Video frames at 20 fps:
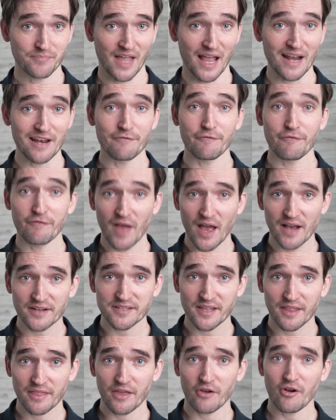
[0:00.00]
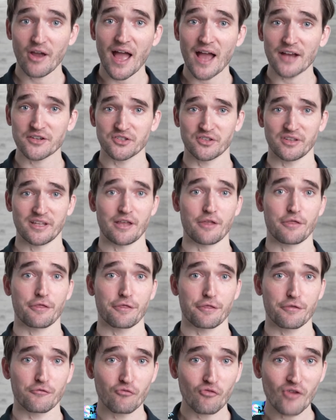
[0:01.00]
And in fact, there are actually
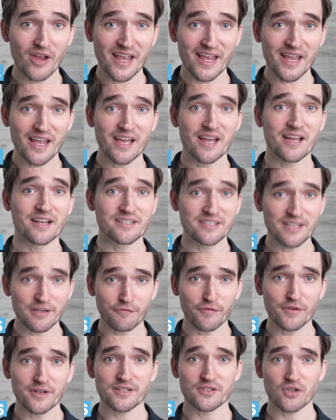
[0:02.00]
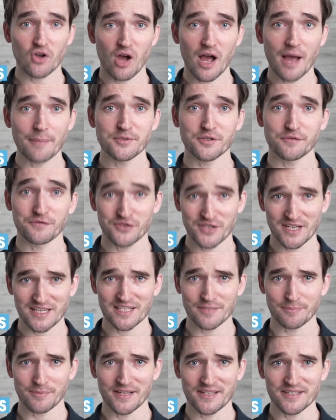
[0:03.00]
3 different types of shin
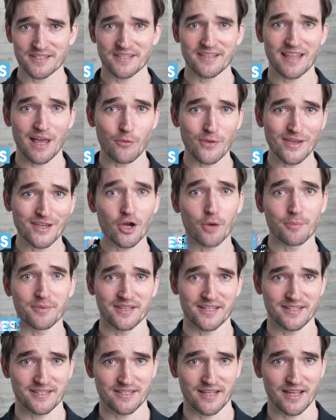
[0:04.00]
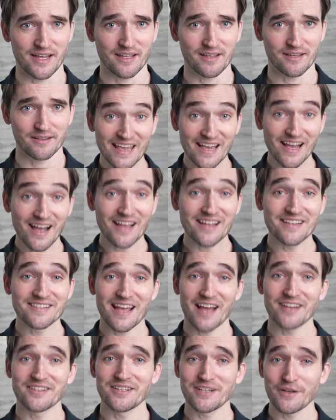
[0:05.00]
splints that we commonly see. Here is how to